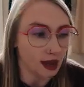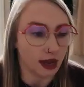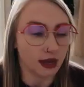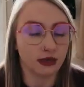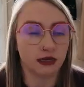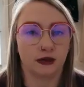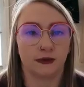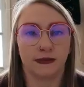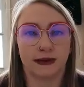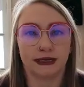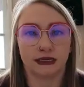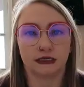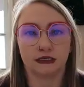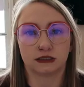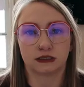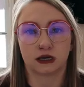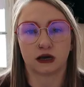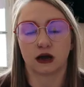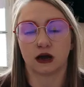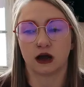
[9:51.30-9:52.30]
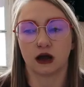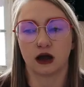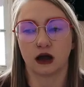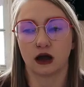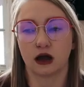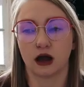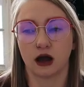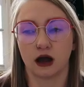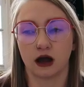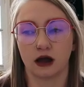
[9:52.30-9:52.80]
Anyways,
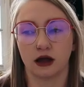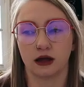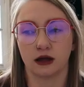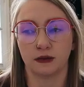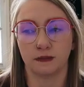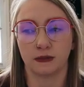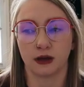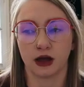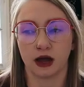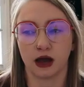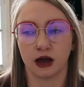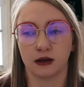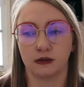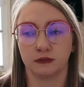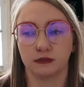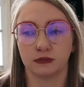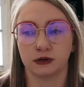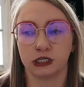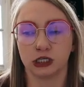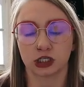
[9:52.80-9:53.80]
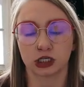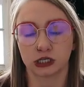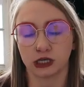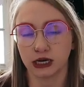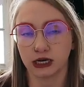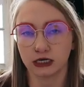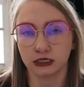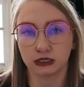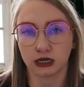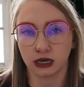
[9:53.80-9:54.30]
I'm pretty sure
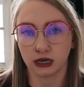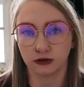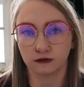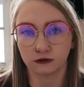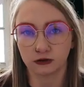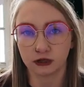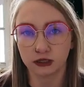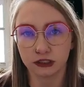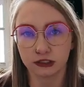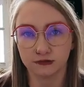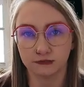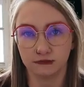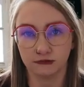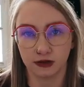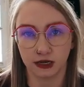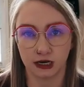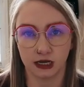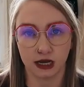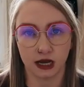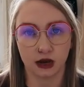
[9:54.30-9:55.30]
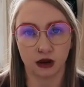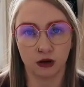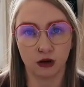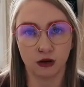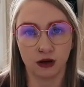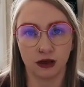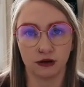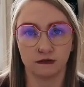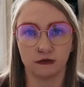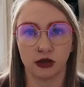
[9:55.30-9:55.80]
that is it for this
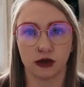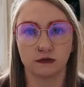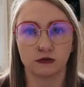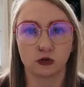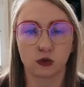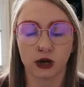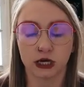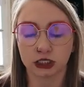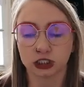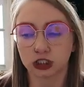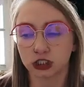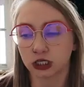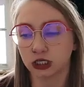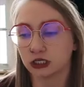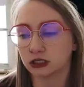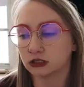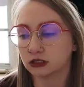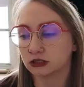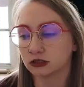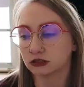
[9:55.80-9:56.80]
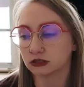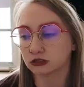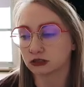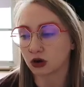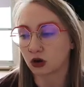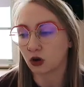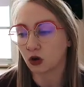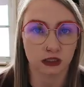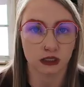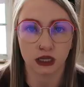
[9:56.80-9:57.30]
video. If you have
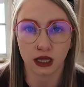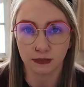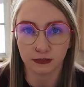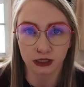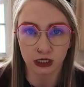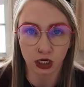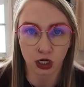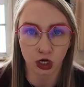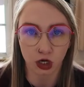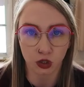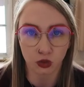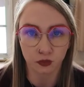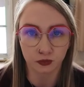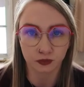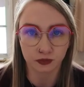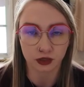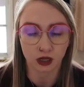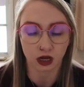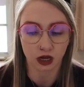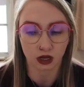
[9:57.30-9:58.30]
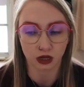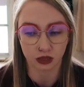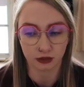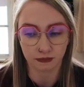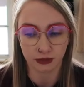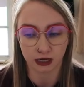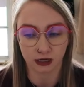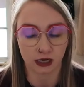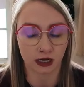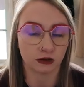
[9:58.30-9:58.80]
questions, let me know,
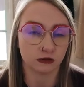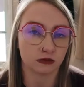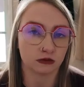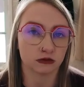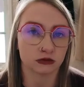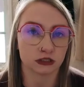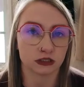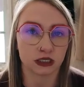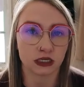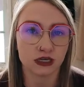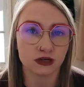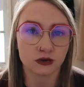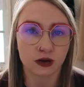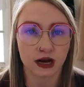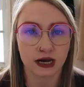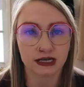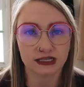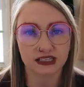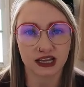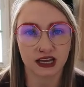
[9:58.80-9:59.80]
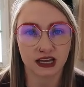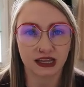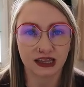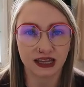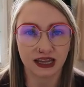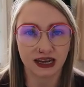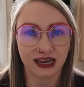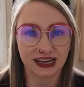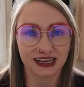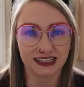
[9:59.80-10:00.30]
and I will see you guys
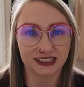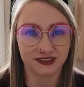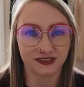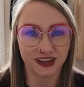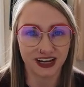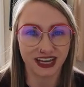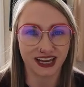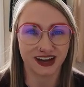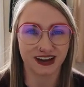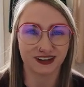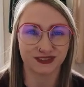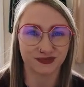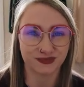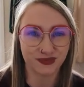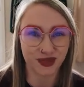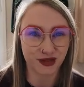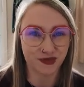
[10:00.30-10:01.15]
in the next video.